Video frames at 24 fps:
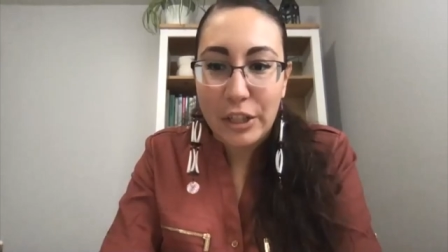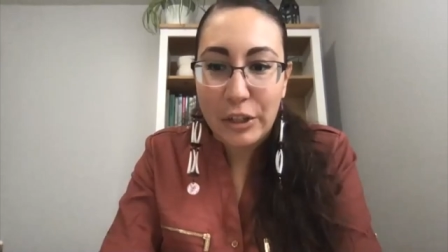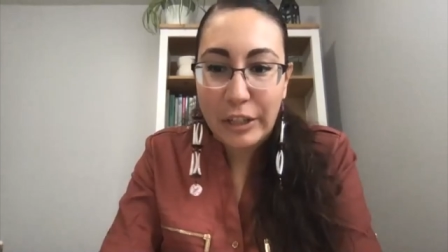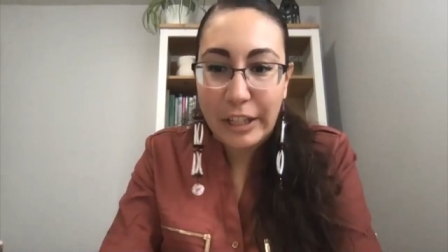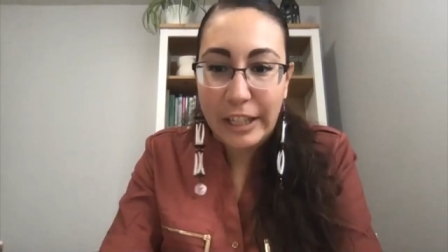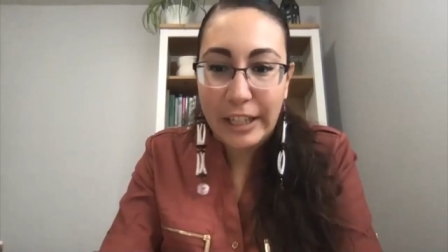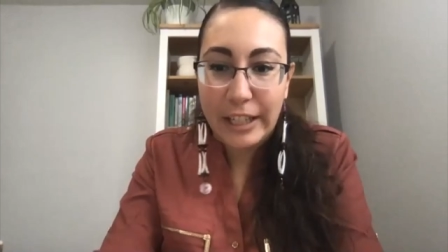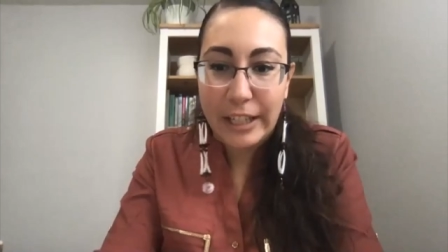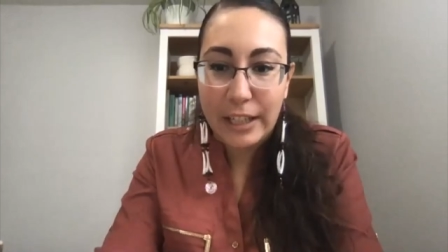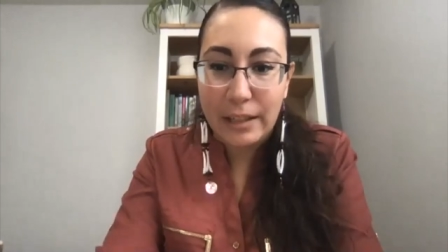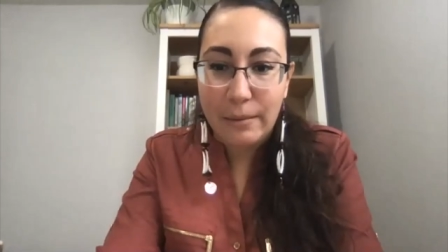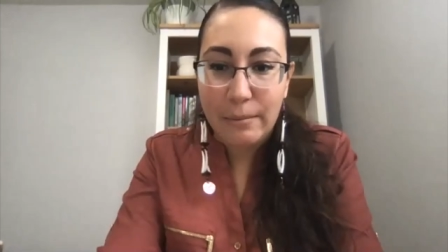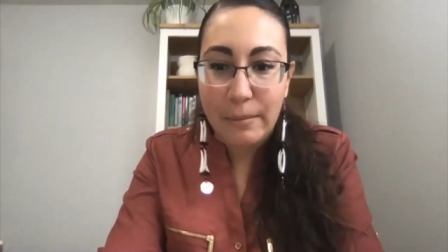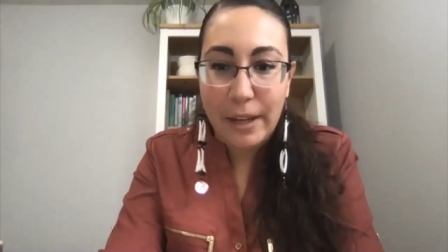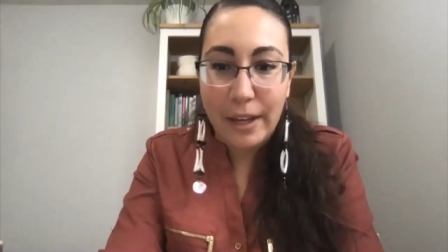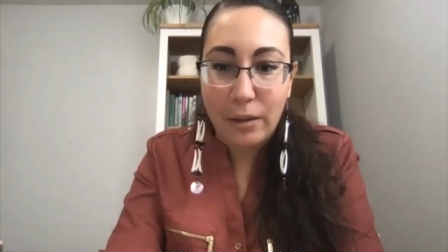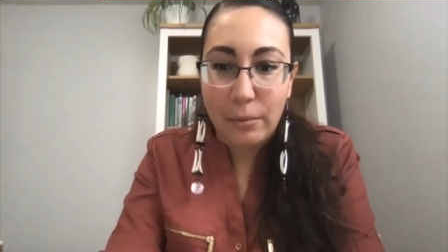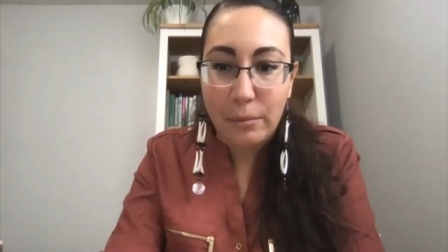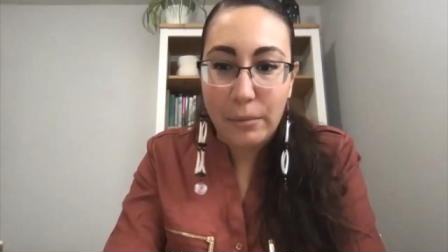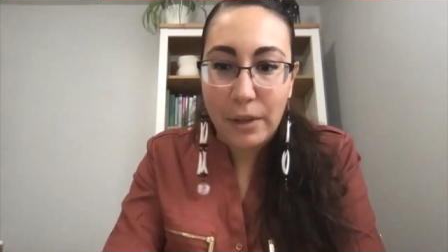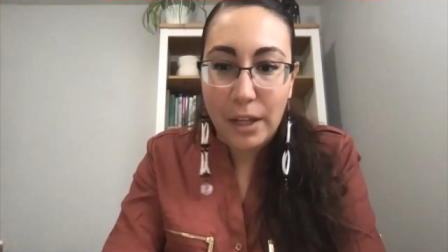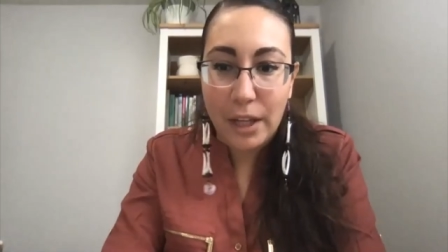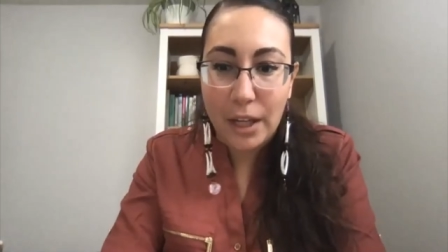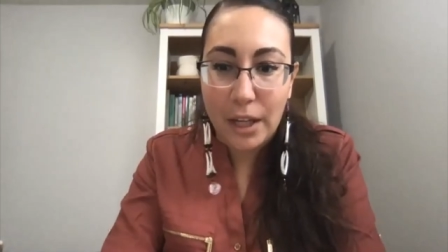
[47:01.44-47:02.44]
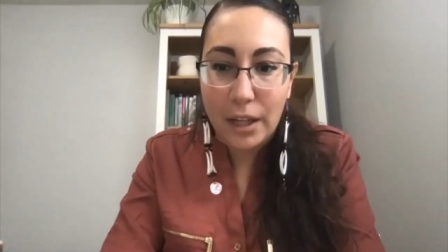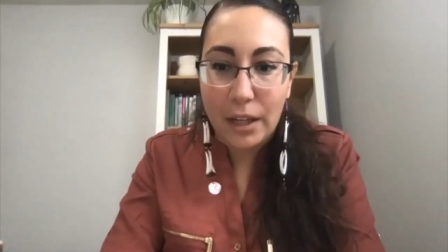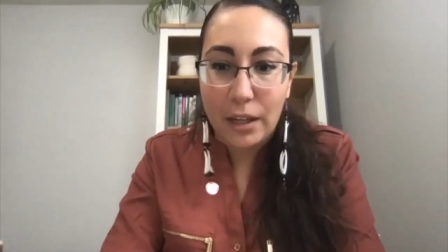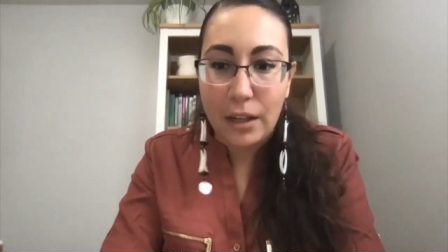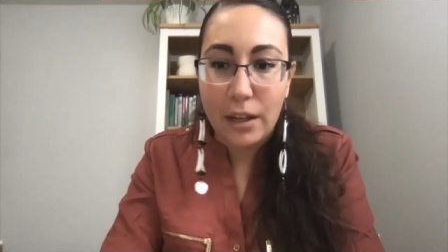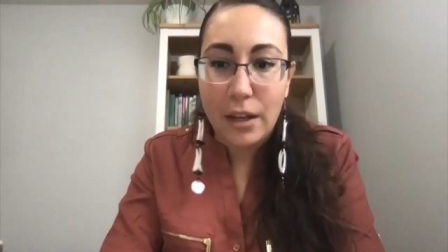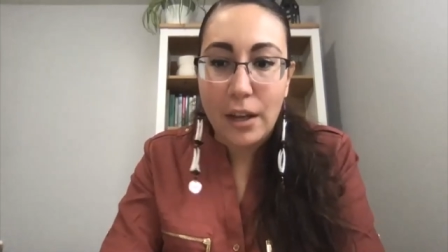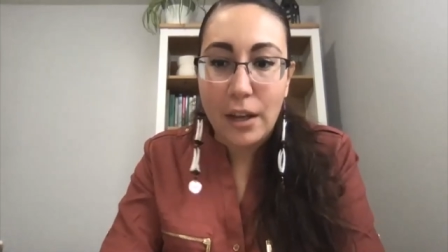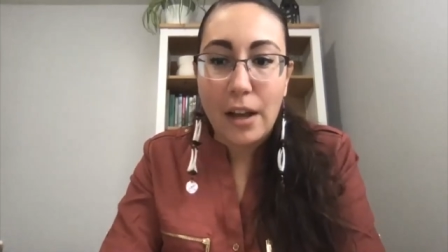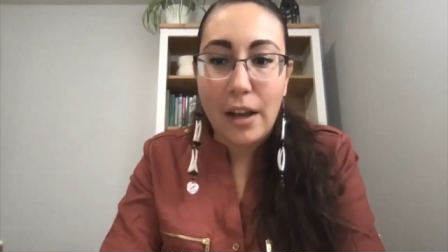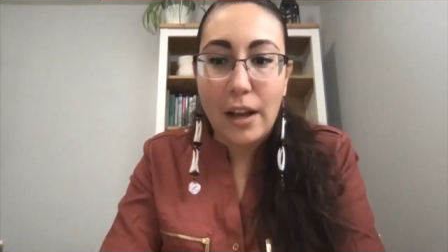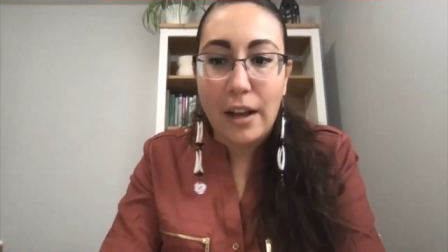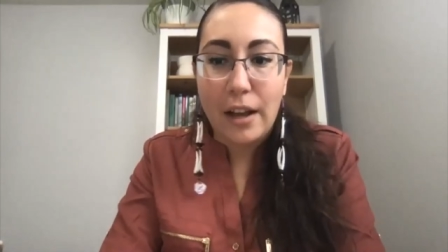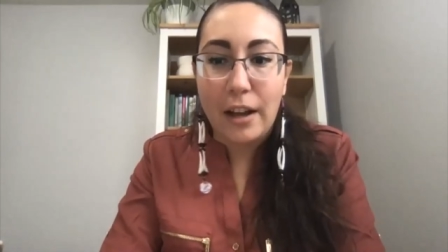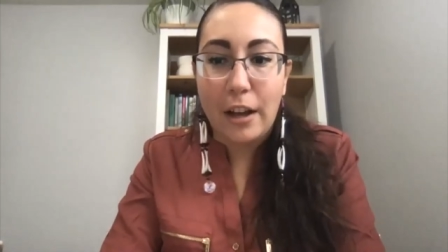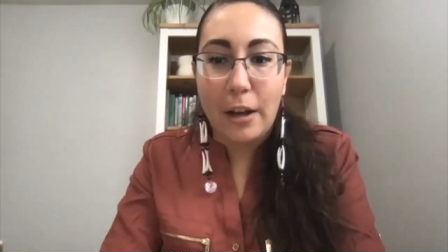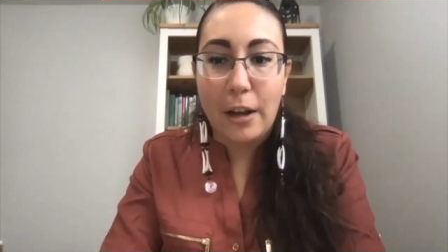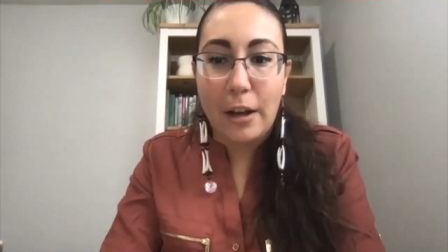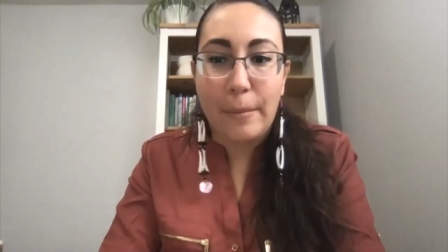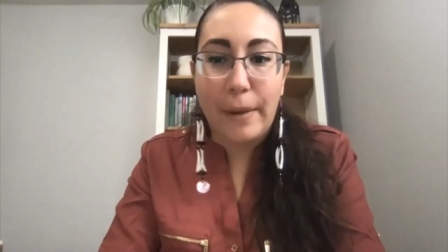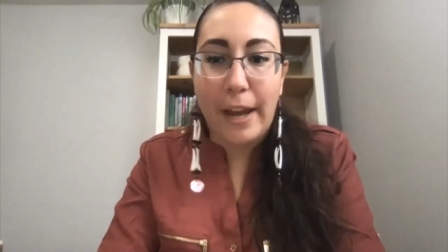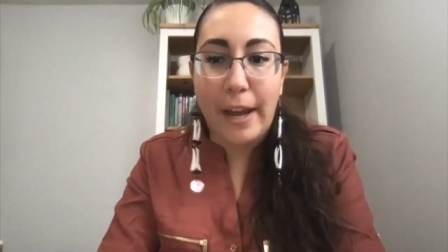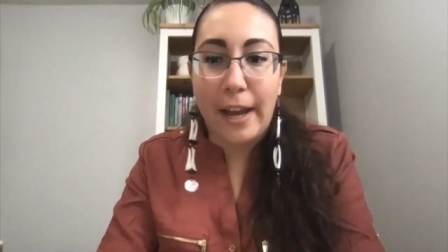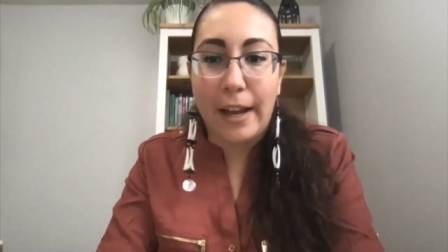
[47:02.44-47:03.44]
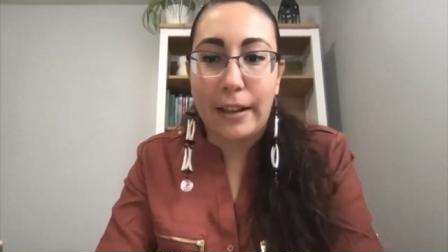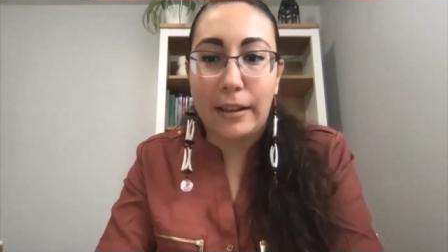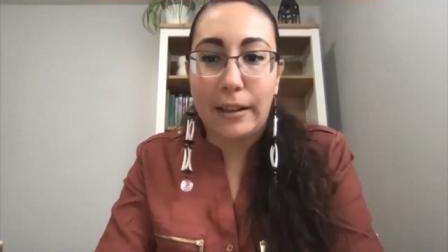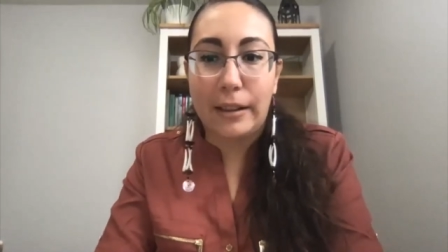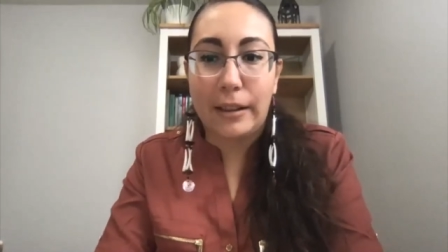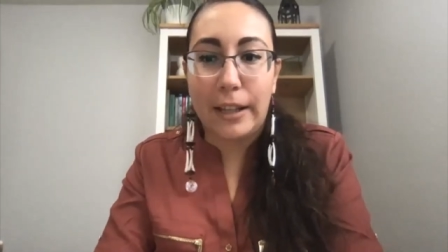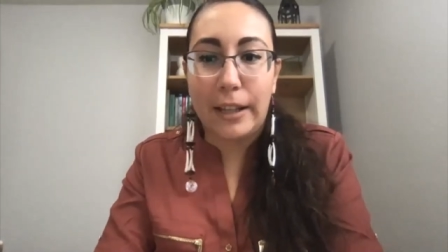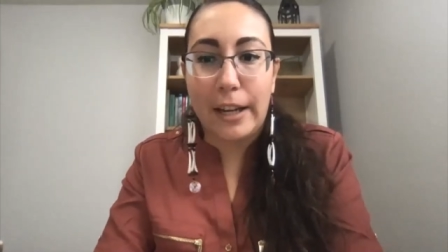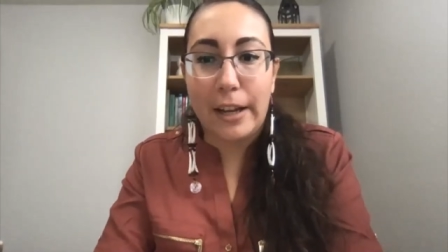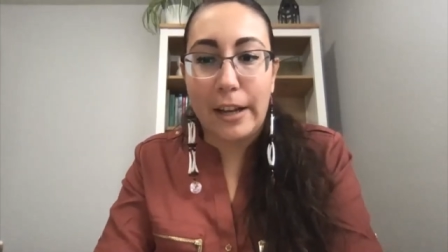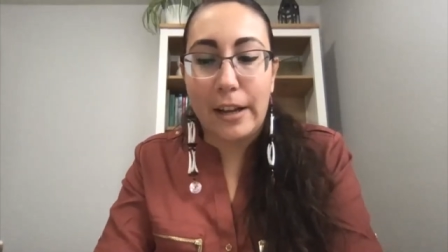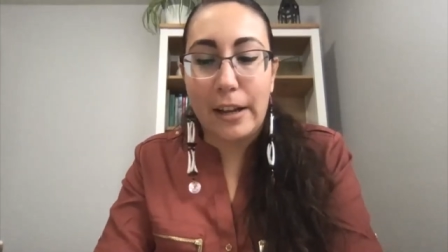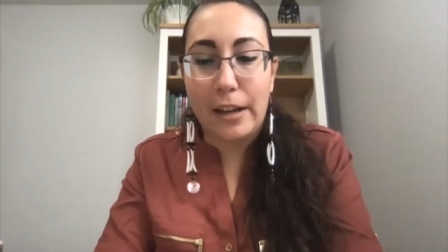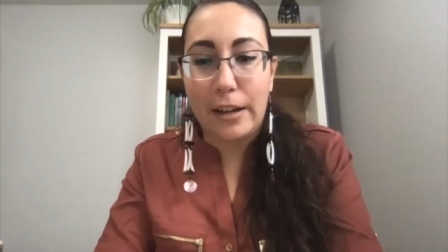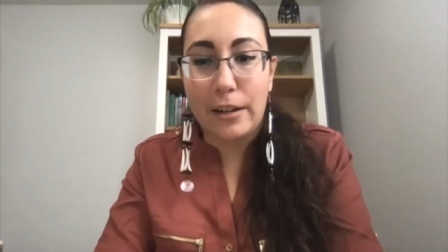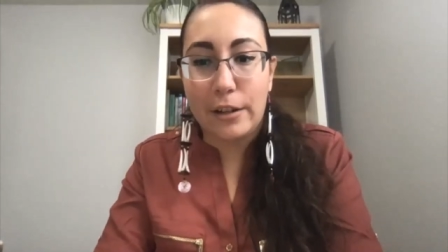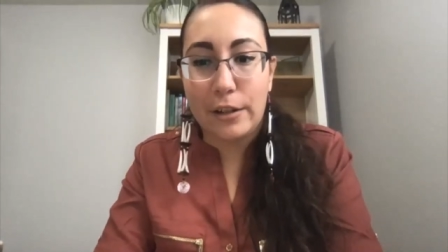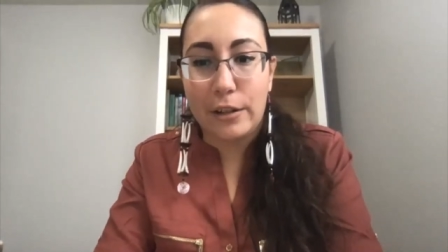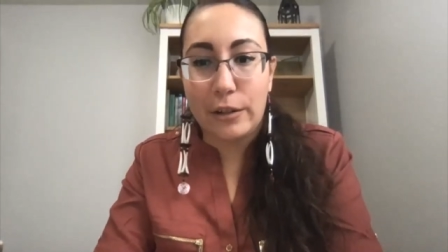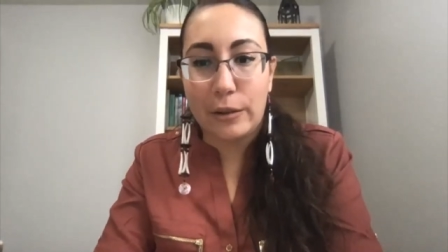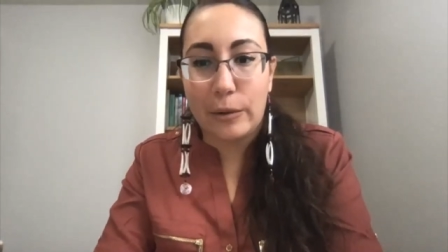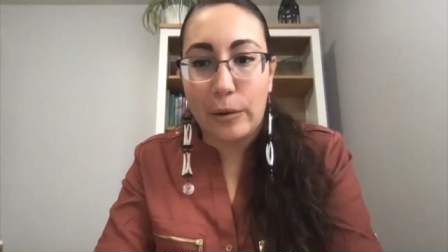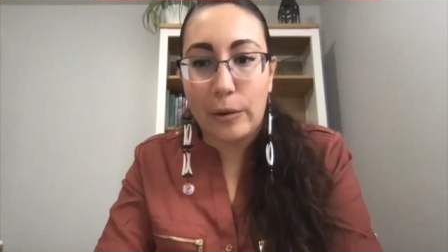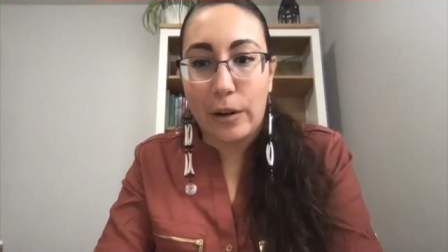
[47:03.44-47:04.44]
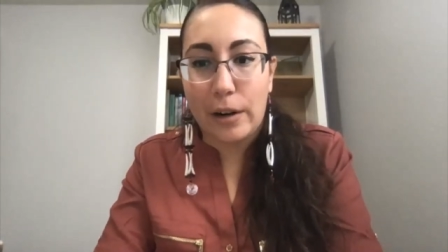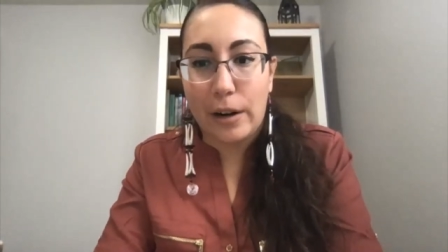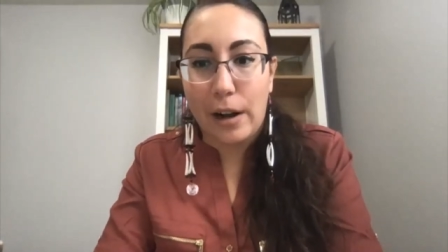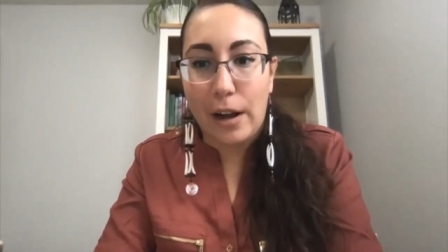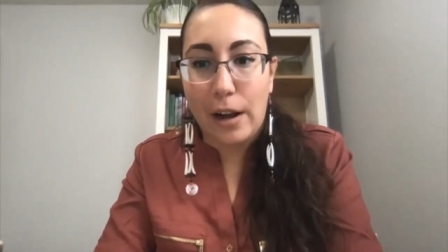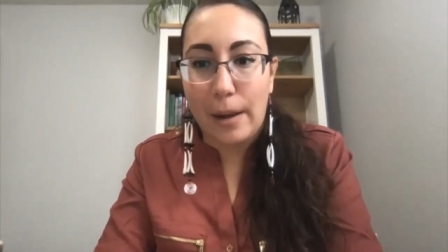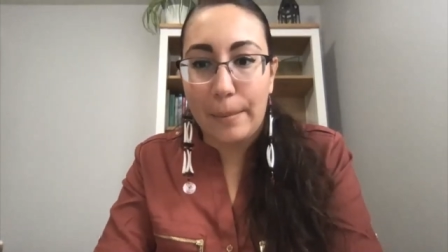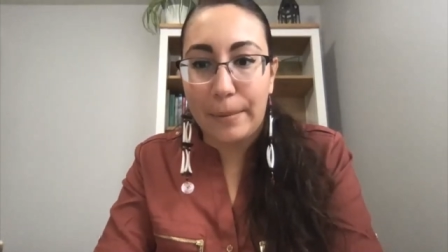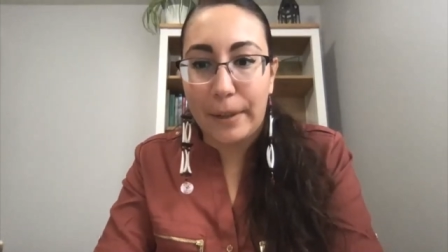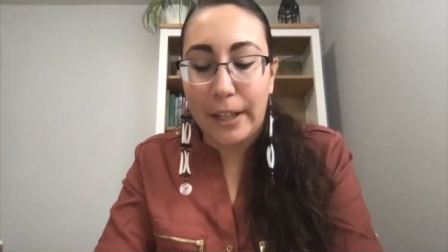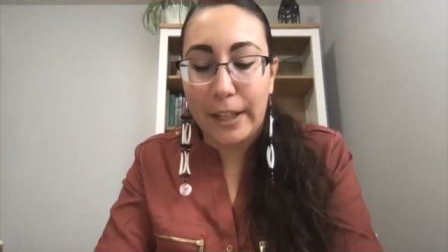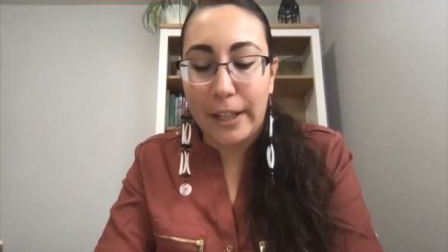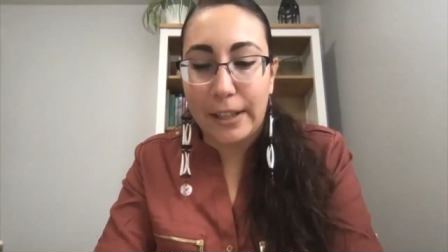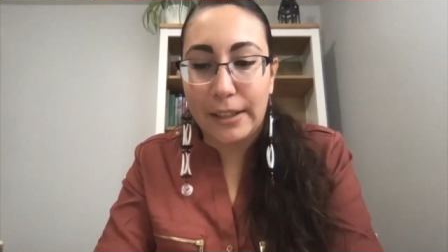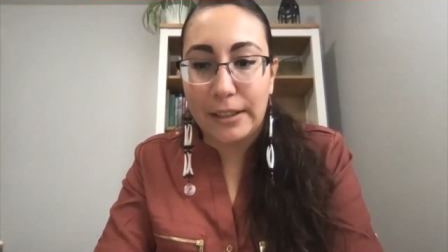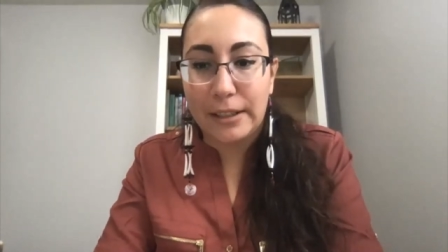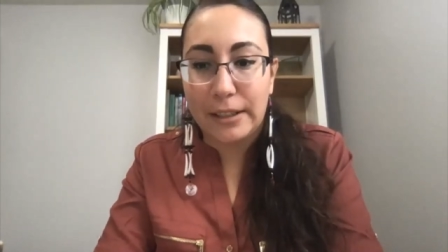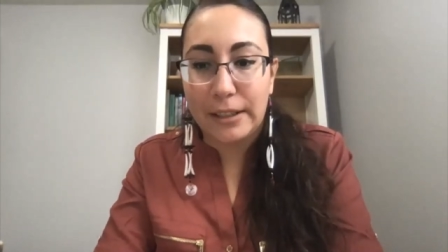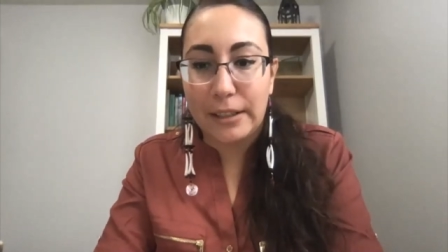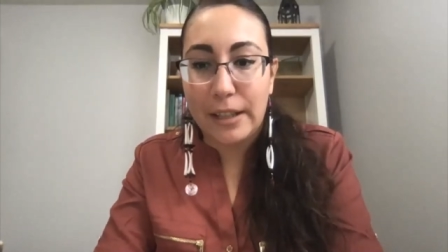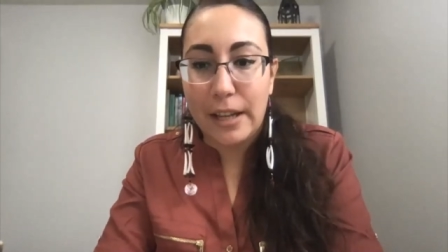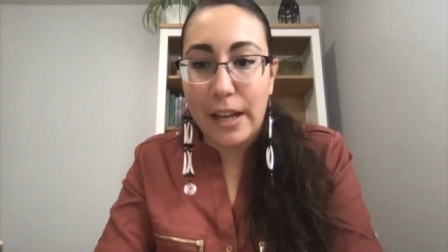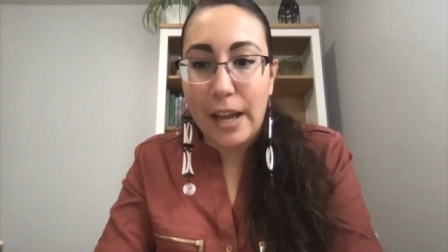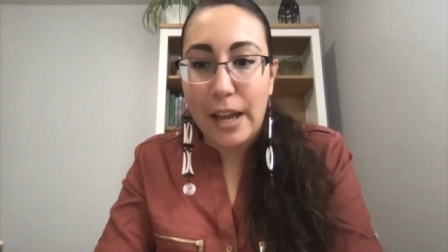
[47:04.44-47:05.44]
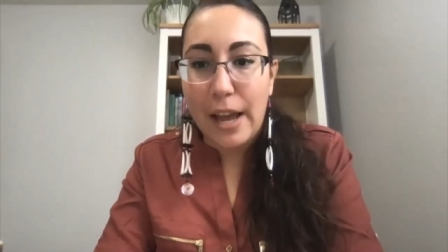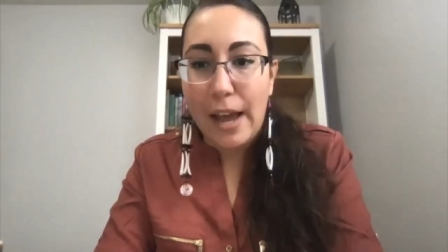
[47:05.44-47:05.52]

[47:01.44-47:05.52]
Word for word: you can email me um, at Leah underscore Hopkins